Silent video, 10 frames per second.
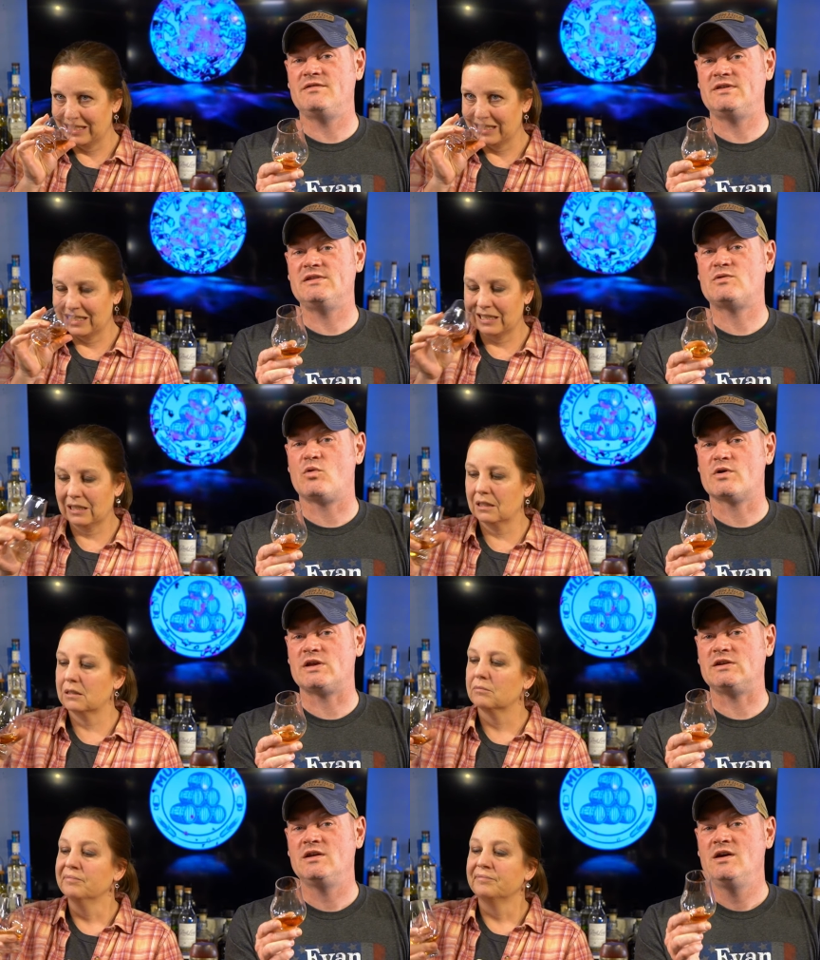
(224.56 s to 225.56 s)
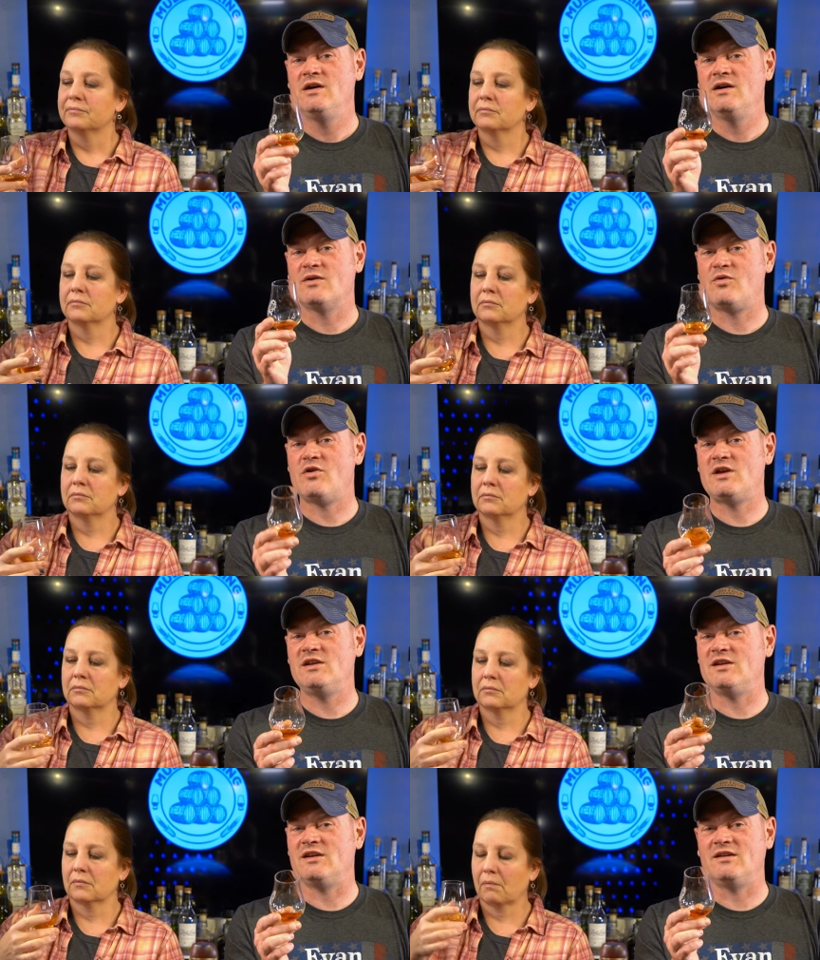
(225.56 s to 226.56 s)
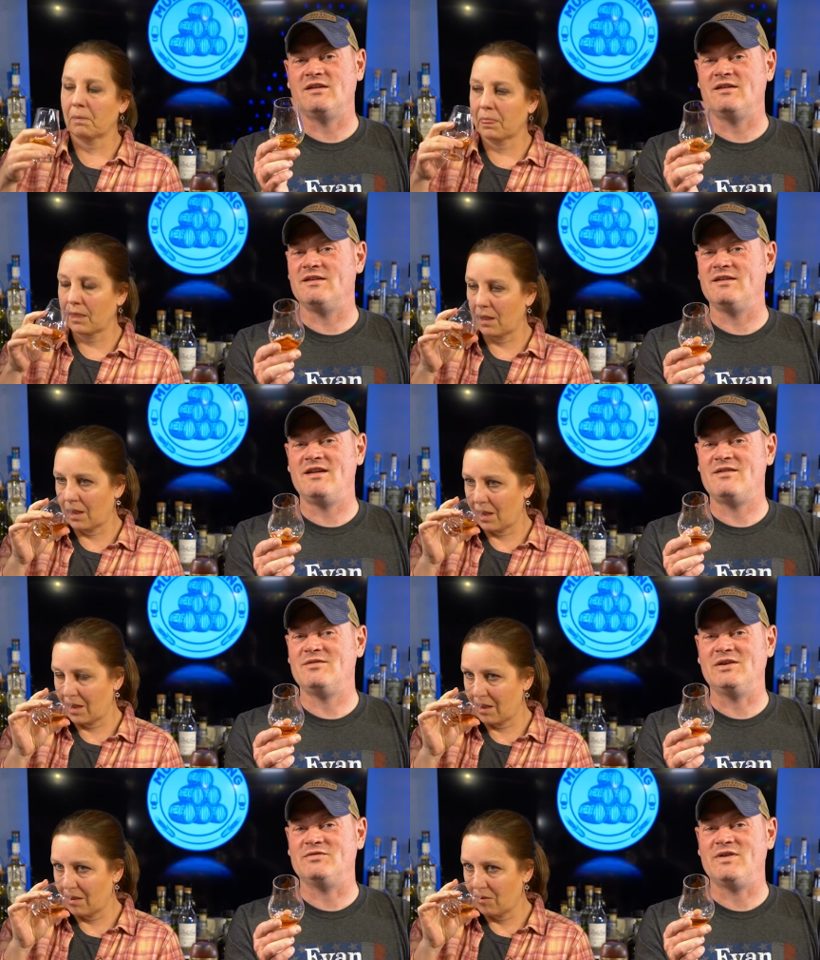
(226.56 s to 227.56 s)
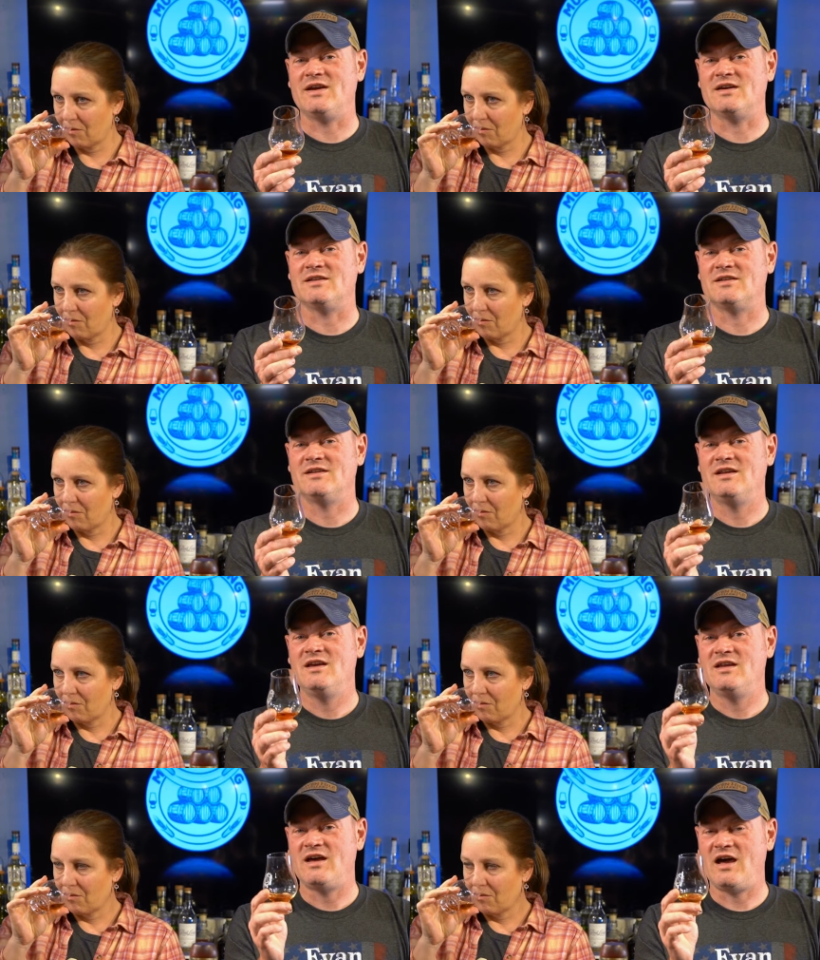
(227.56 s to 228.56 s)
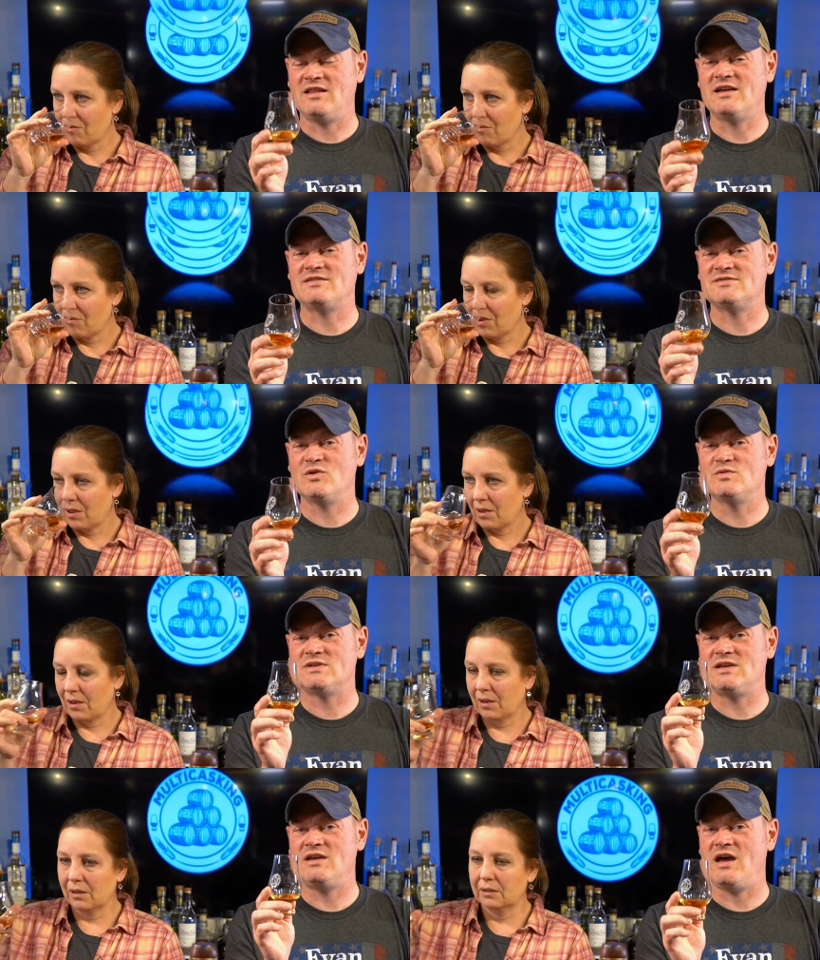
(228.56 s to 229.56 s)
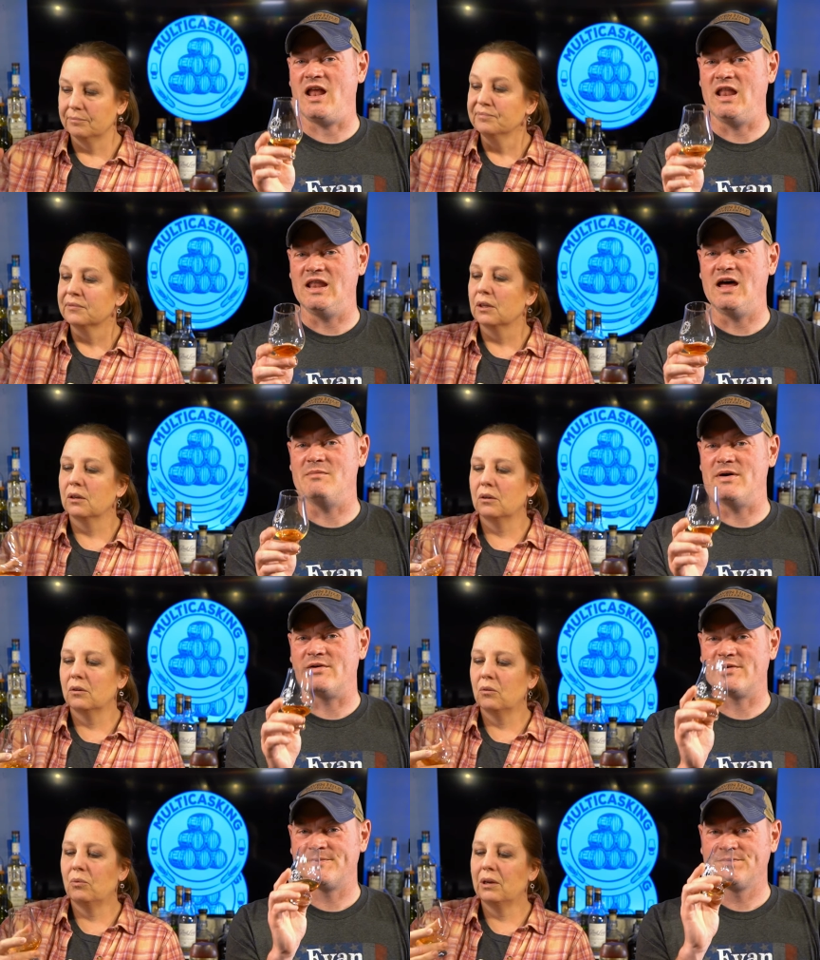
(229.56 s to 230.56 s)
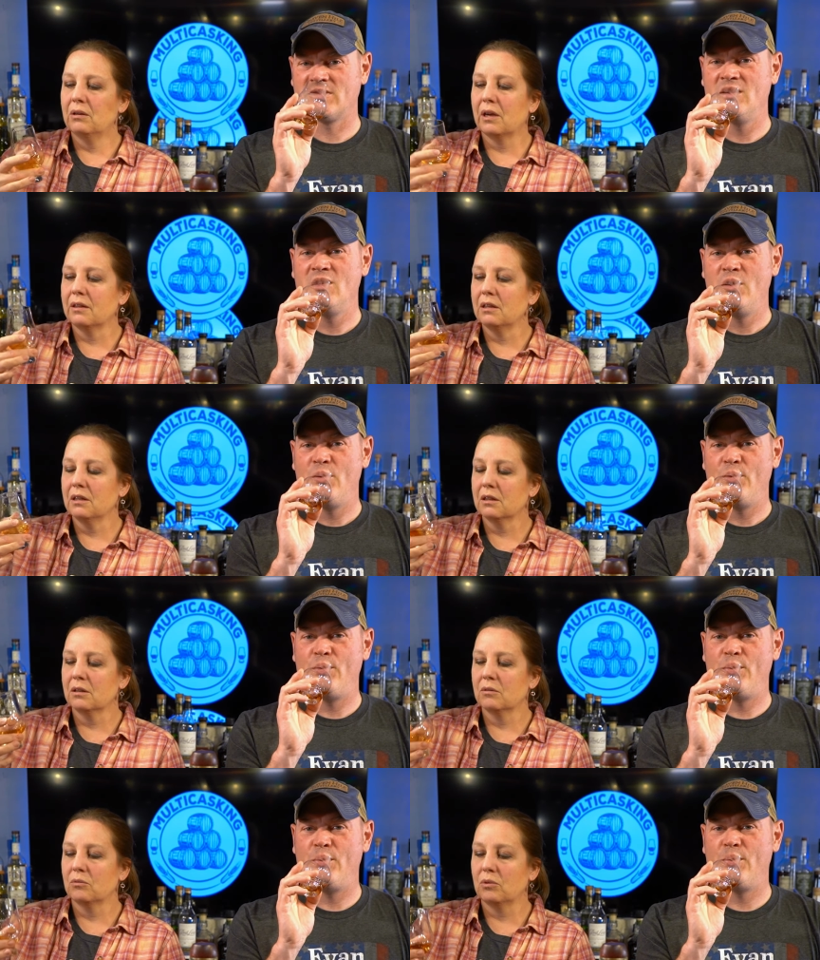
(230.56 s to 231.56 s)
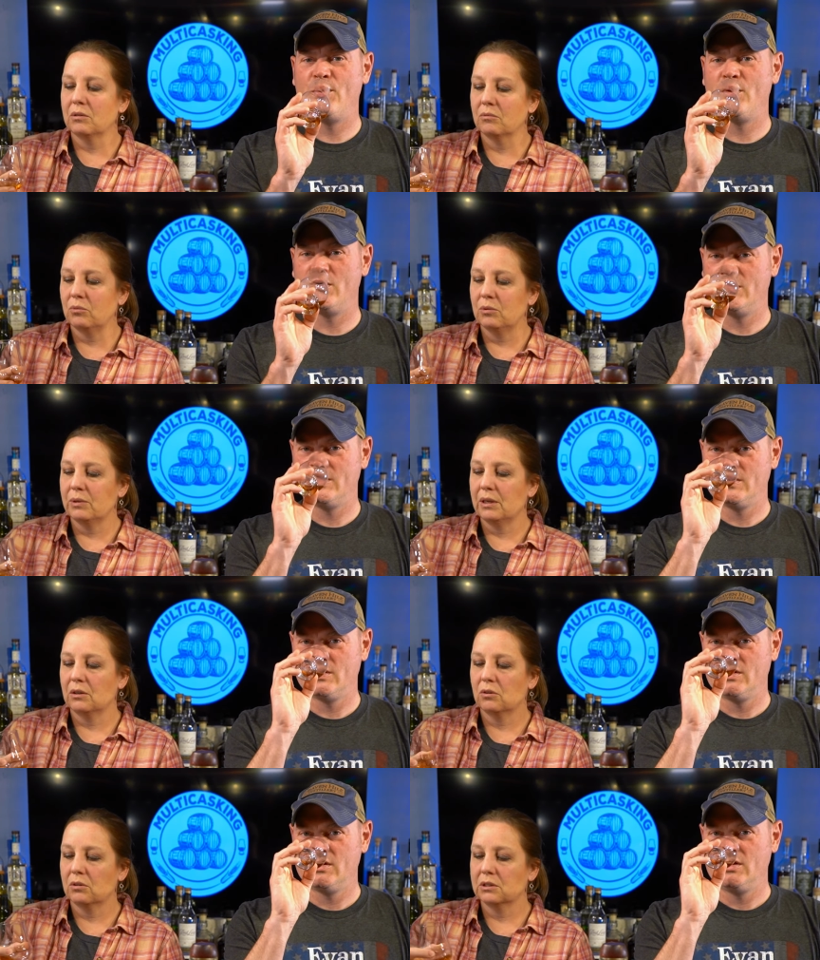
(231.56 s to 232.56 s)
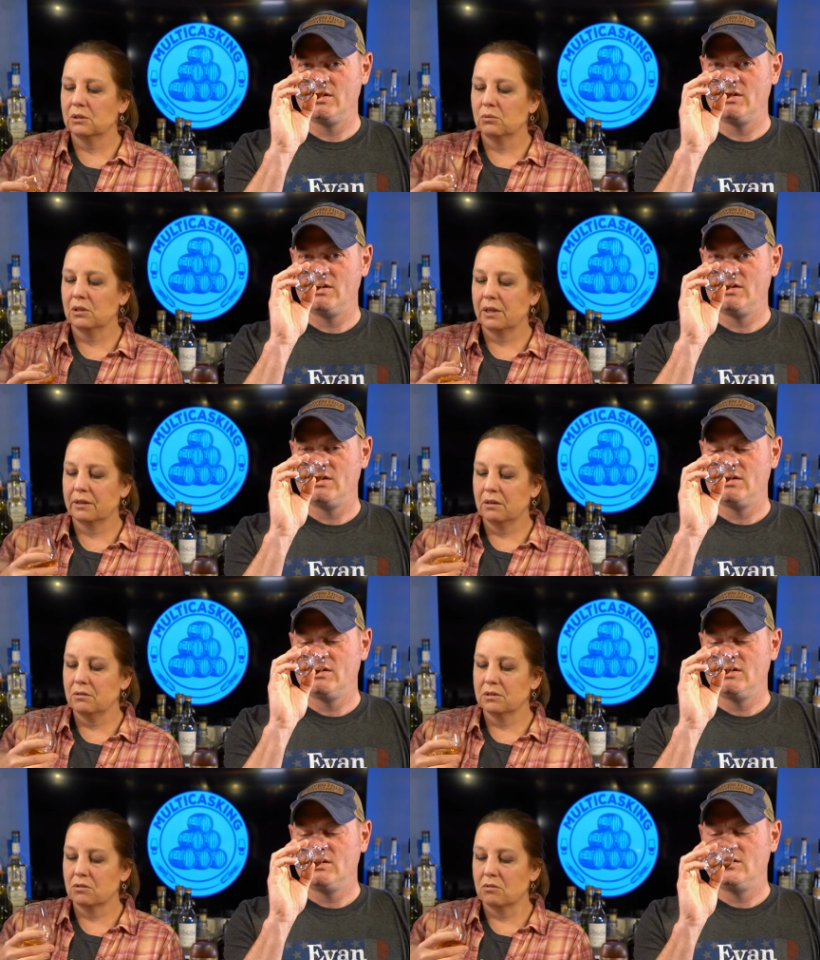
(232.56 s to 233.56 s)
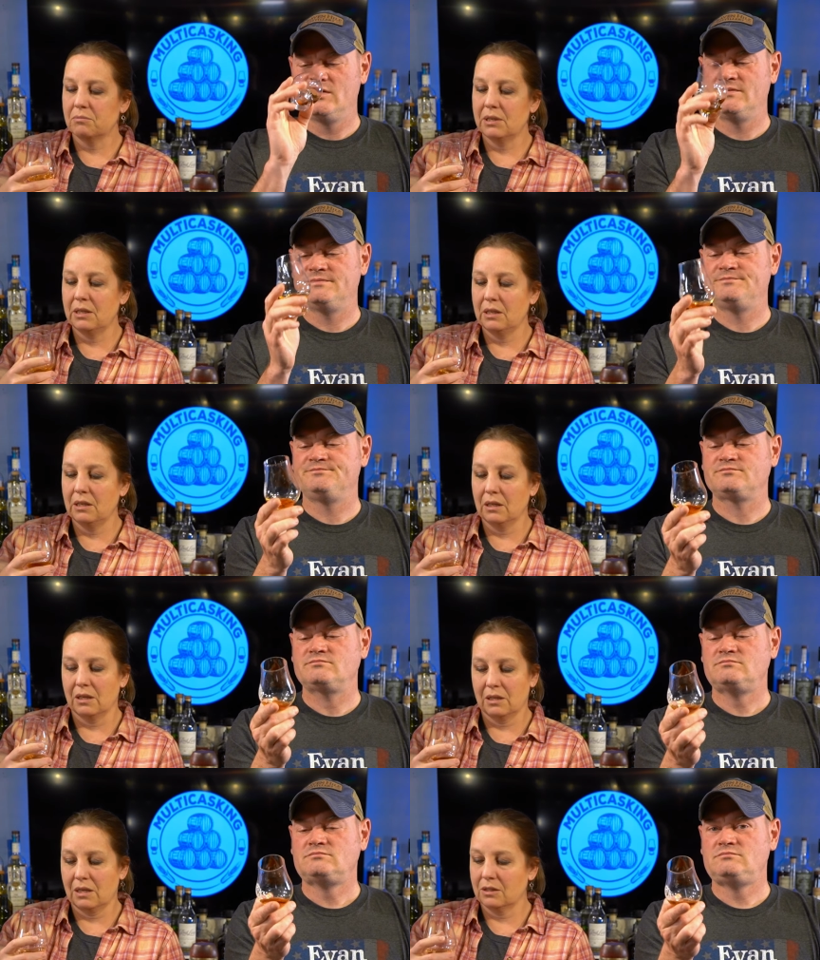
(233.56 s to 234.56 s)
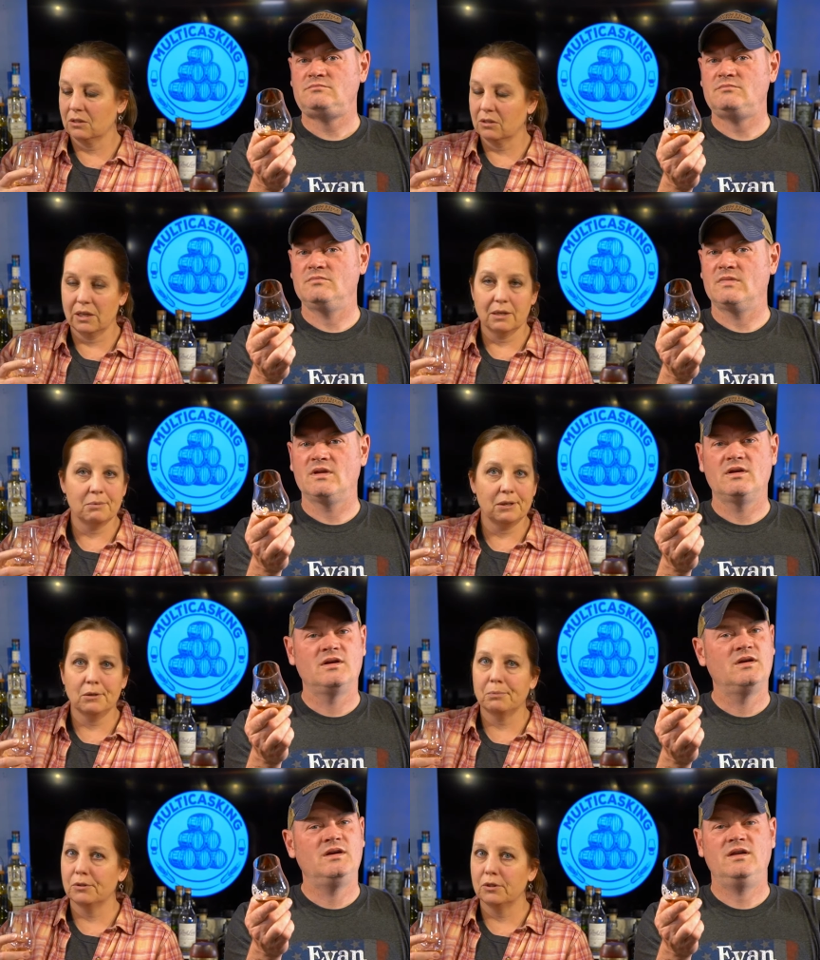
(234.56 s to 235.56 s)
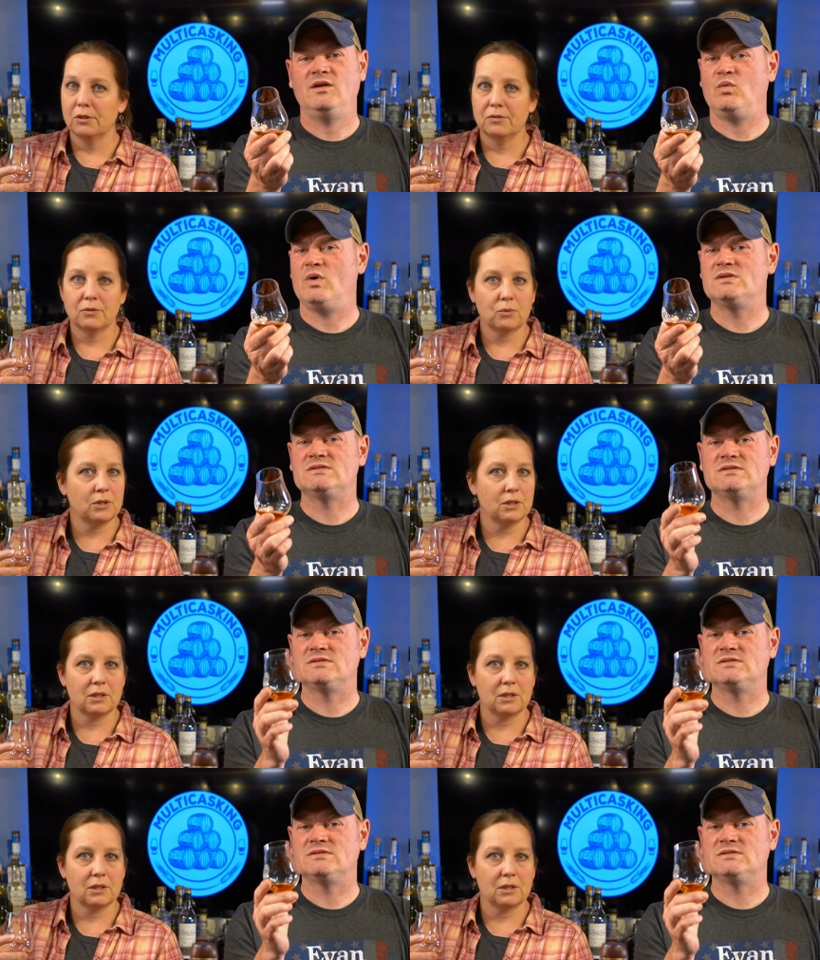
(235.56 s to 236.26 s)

Speaker 1: on the end corking. Corking, not really a fan. I like this nose a lot better.
Speaker 2: Well, I think that what when we uncorked it, we're like, oh, it's going to be Elijah Craig barrel proof. Where